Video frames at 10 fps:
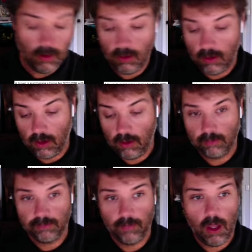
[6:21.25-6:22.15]
Okay,
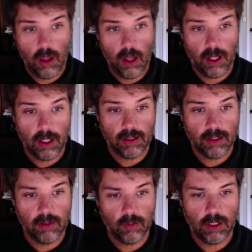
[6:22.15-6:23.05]
and
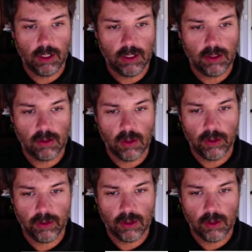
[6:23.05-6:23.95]
then we need to
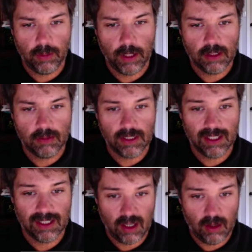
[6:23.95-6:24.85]
also pay some
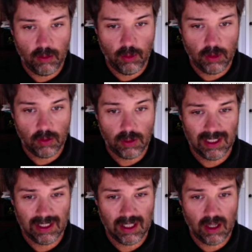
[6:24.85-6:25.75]
discount points. Well,
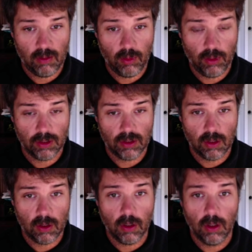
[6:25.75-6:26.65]
discount points
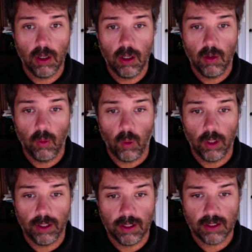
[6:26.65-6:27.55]
are, one
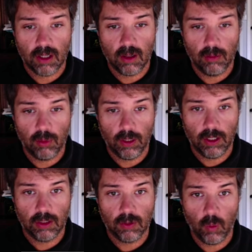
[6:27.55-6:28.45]
discount point is
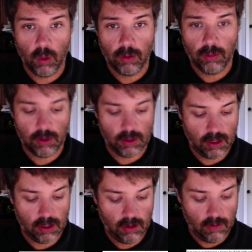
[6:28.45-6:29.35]
1%
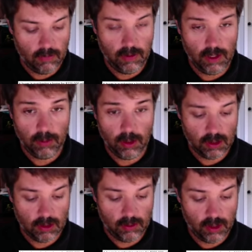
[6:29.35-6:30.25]
of the purchase
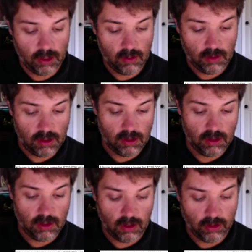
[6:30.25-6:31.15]
price, which is
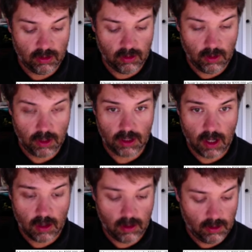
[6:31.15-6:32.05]
also what I just
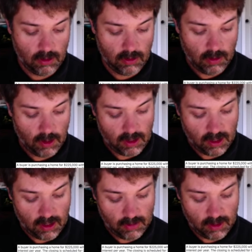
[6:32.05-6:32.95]
calculated, so I can
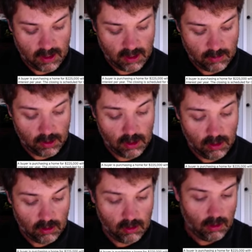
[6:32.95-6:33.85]
times that times 2,